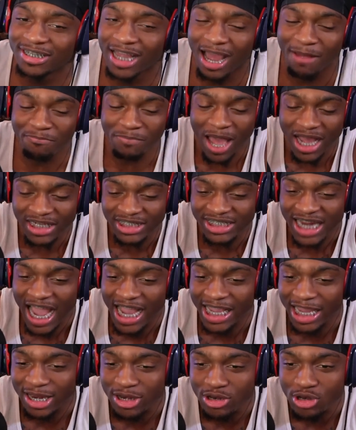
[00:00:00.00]
I'm not
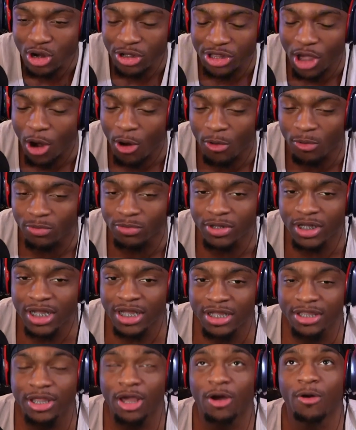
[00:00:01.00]
jacking. Yo,
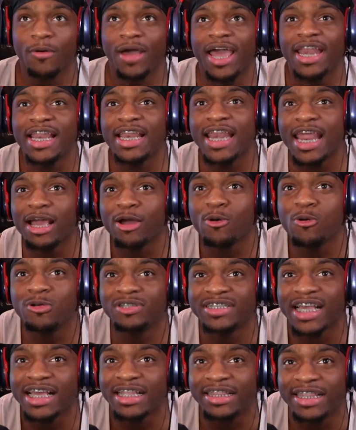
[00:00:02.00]
any nigga who
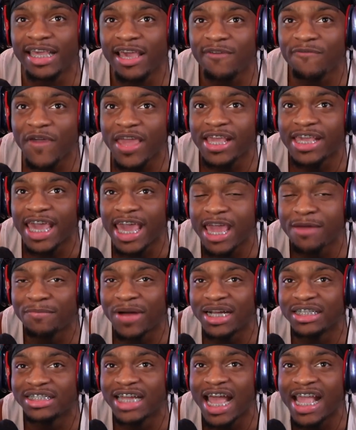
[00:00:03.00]
say DFAK in
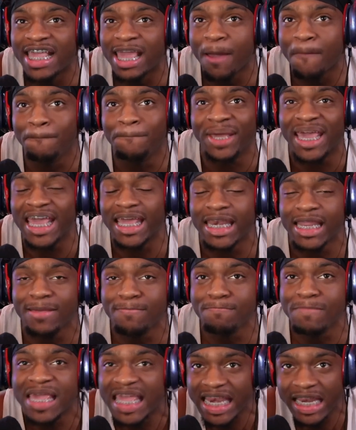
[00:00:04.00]
my chat get banned
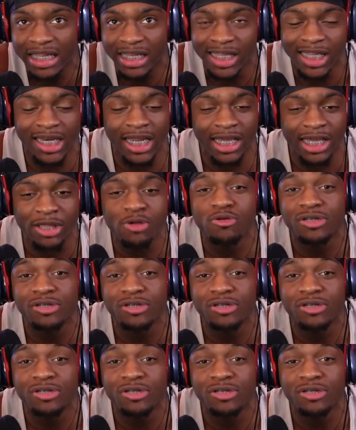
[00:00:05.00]
immediately, nigga.